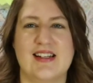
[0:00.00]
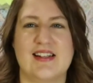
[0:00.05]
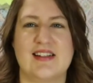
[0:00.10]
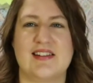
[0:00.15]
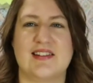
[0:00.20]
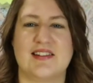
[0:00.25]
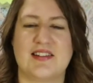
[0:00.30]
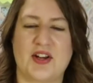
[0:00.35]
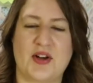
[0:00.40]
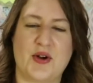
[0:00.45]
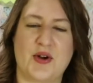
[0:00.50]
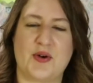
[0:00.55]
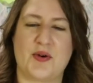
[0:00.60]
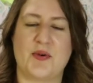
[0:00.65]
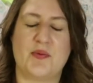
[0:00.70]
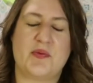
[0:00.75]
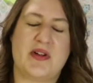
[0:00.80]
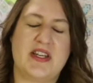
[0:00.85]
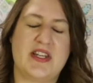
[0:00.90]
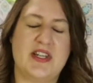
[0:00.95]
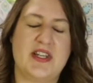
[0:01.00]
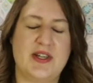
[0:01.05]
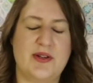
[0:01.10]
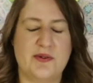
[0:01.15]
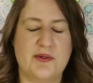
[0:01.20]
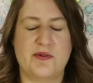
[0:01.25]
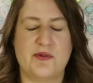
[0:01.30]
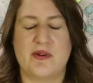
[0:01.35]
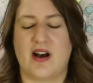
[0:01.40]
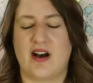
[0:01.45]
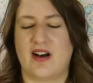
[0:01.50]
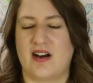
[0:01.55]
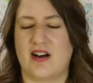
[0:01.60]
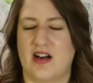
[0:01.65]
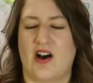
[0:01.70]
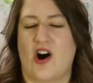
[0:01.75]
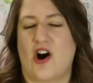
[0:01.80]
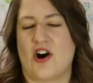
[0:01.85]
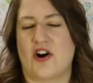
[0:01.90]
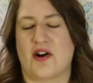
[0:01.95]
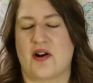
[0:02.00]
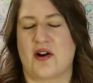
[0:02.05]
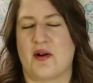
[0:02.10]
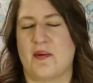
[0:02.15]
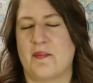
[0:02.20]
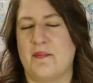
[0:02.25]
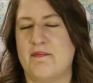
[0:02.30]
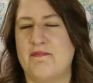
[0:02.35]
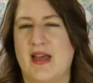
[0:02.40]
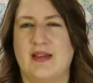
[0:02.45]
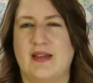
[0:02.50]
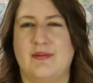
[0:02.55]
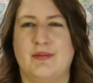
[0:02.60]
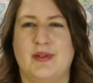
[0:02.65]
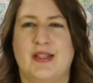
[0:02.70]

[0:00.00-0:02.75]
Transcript: So when you are a baby,